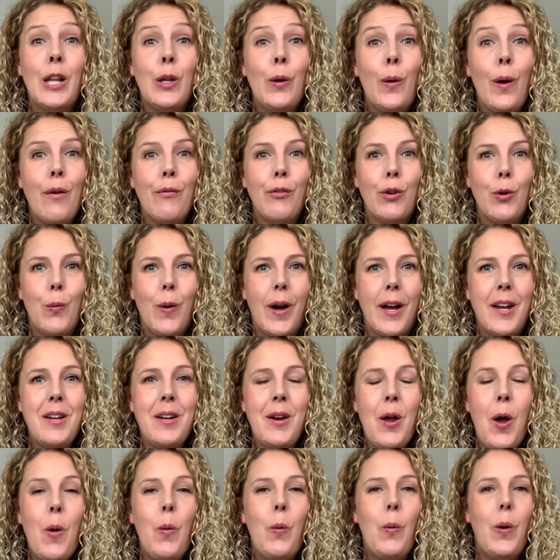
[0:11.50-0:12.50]
Hello
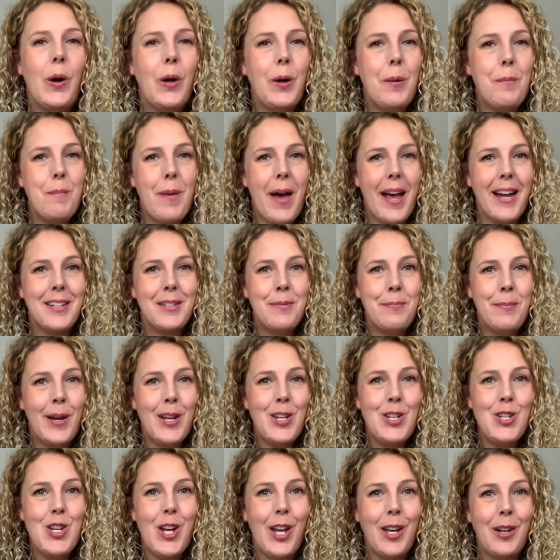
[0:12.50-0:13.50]
everyone, welcome back to my
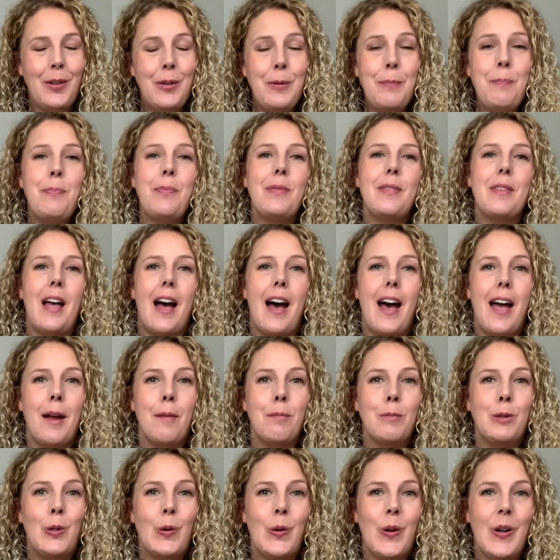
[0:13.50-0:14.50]
channel.
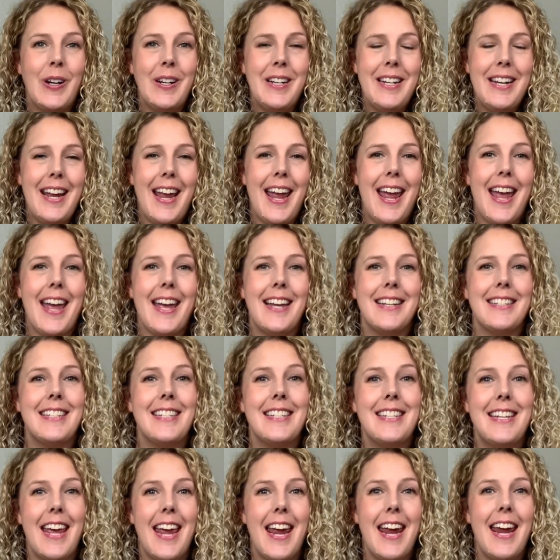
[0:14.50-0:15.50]
I'm Lauren and
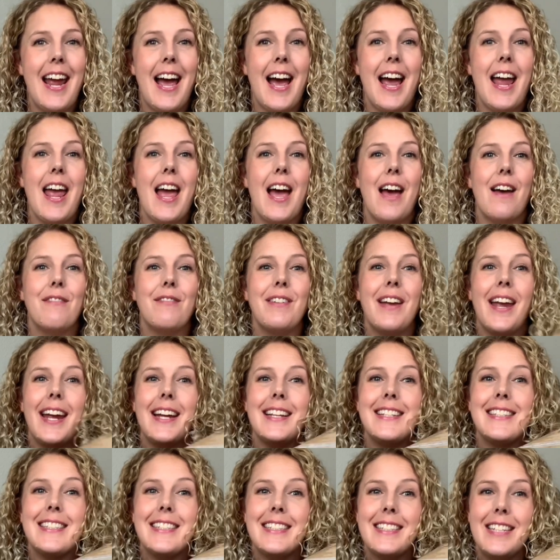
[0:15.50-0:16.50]
today I have a
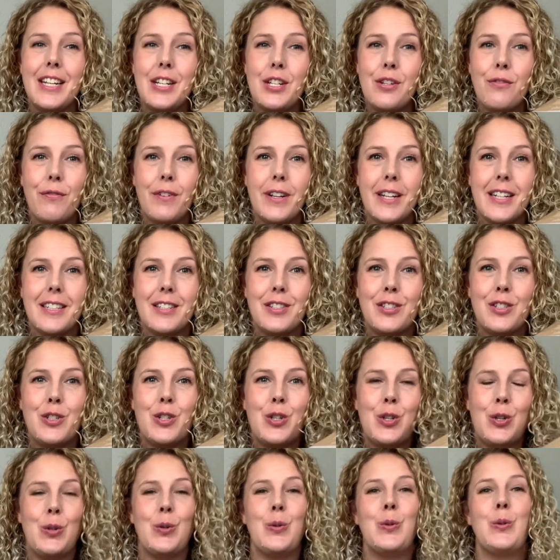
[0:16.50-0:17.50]
stitch fix
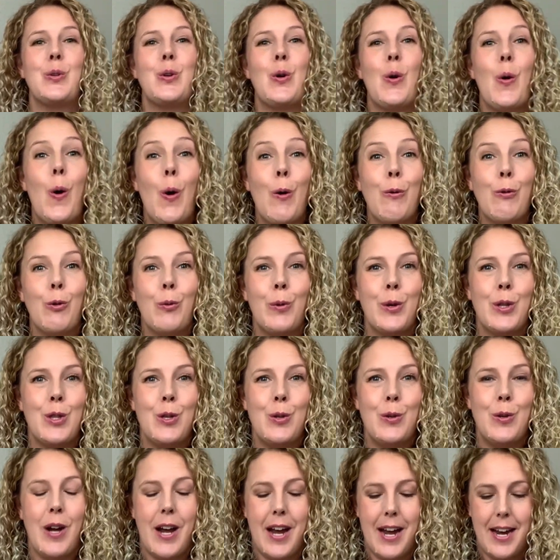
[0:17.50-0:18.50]
to go over with
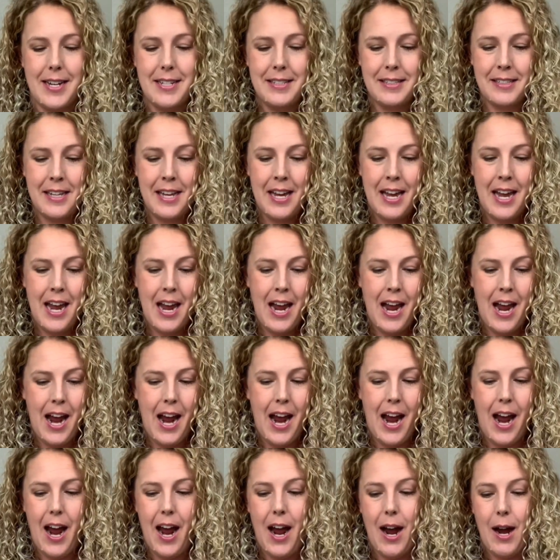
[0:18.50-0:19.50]
you guys.
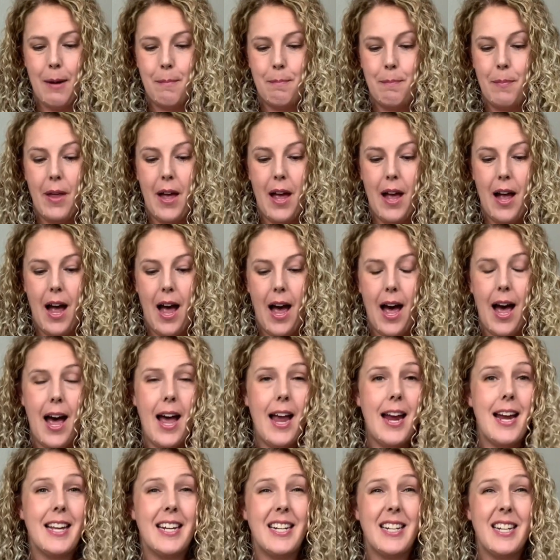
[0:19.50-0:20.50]
I
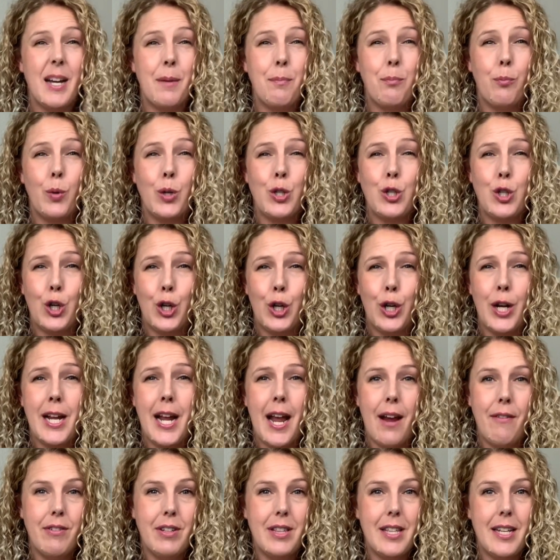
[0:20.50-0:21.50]
ended up returning
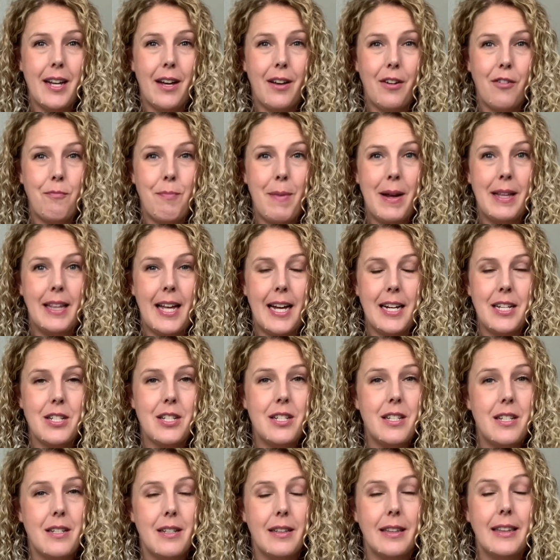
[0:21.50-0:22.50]
everything out of my
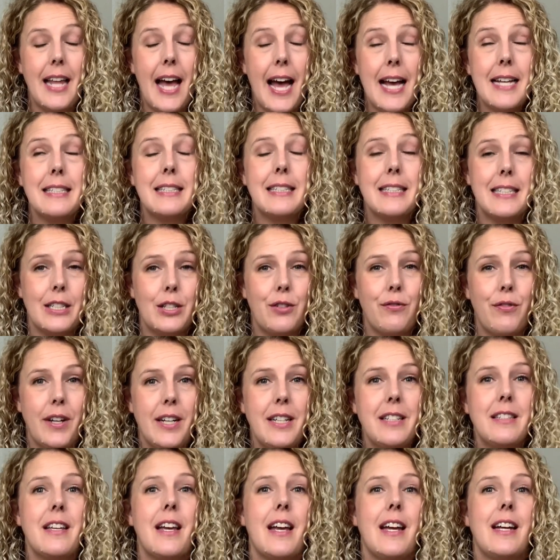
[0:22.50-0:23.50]
last stitch
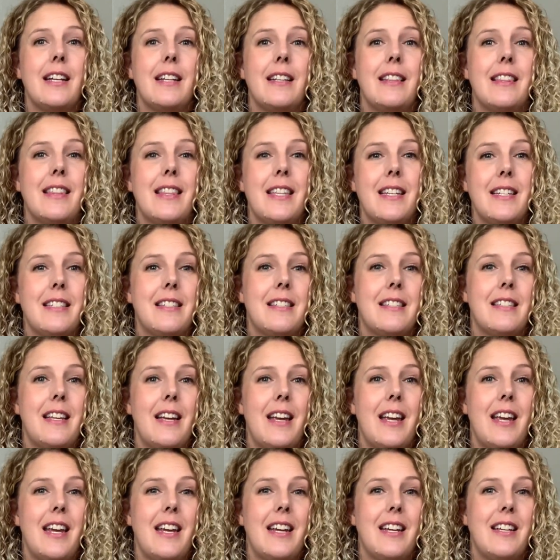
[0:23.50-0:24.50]
fix, and this
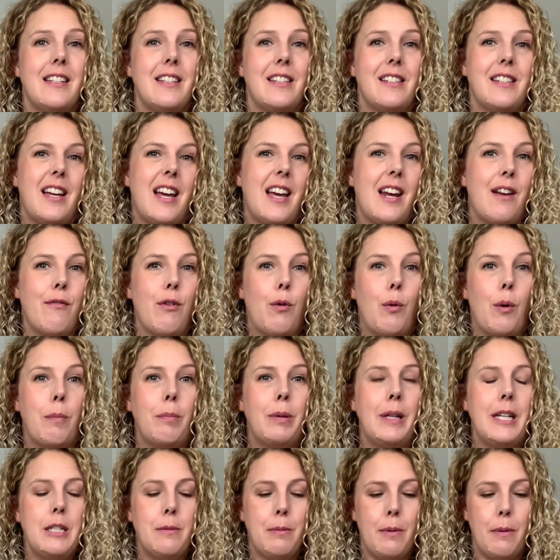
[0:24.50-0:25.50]
is kind of a
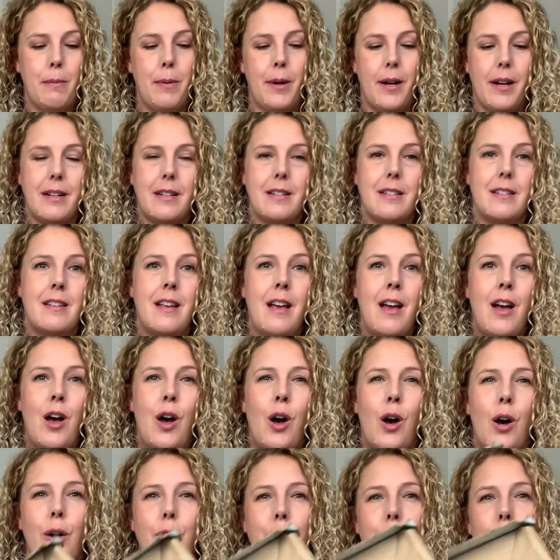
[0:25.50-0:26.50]
replacement box,
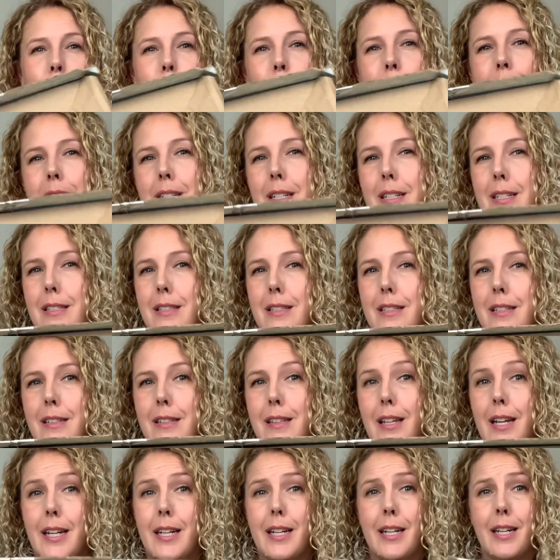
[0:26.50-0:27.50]
although it does look
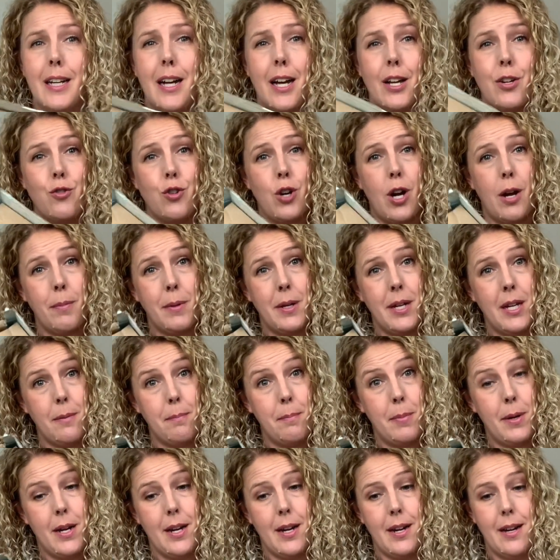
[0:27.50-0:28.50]
like it got drop kicked
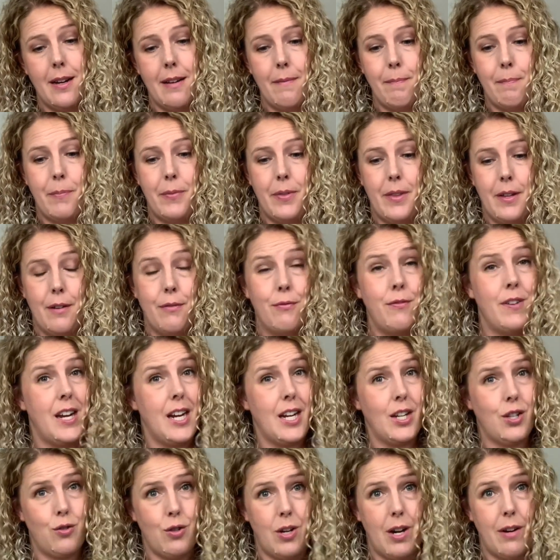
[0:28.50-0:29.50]
by the
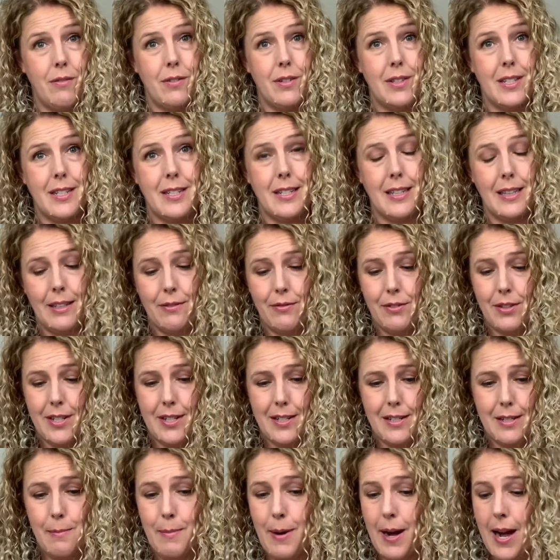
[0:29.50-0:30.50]
FedEx driver that delivered
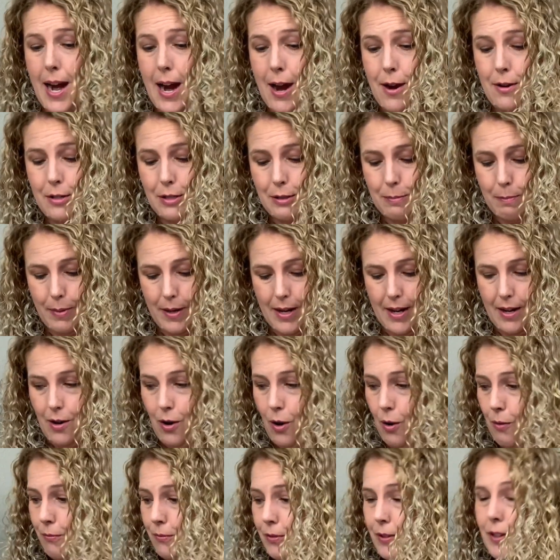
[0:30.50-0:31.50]
it to my house, but
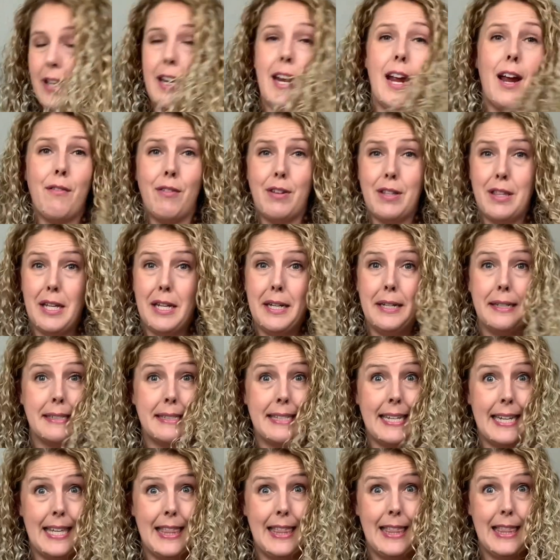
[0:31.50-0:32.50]
hopefully everything is
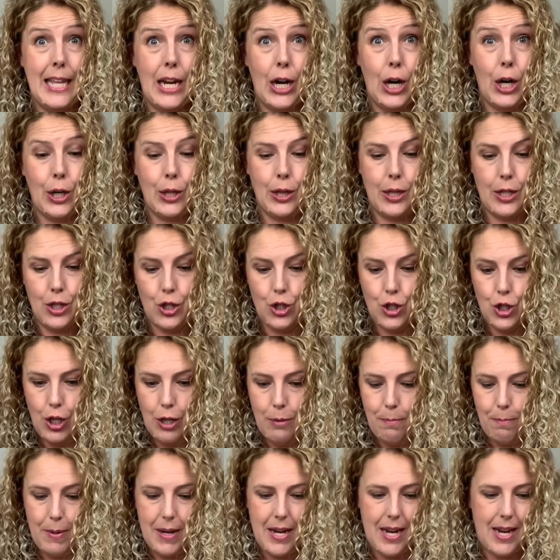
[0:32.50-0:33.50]
in there that
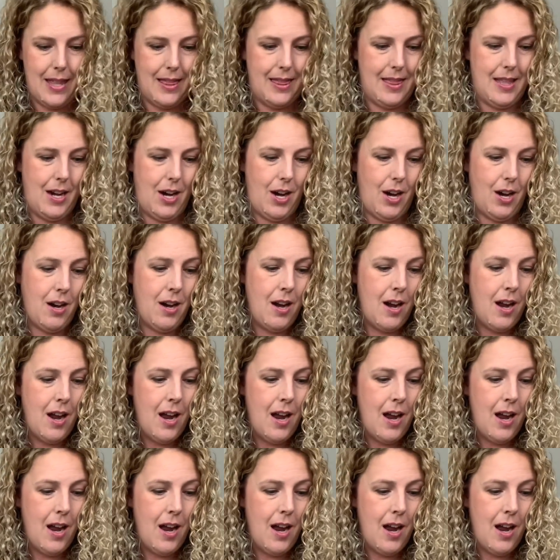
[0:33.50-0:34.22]
should be in there.